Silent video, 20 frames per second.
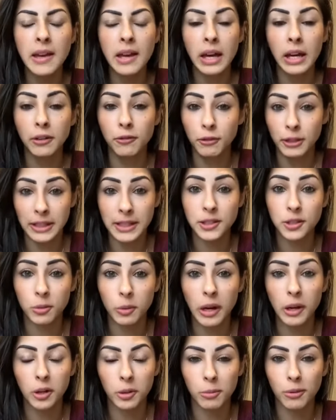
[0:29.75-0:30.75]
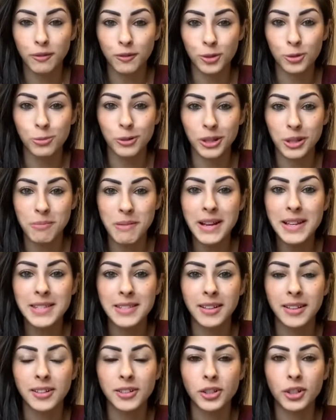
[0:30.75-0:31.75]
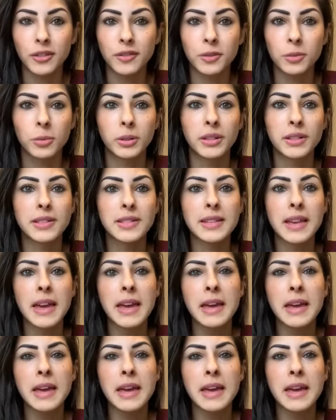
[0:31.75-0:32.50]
I really do welcome a full body massage afterwards.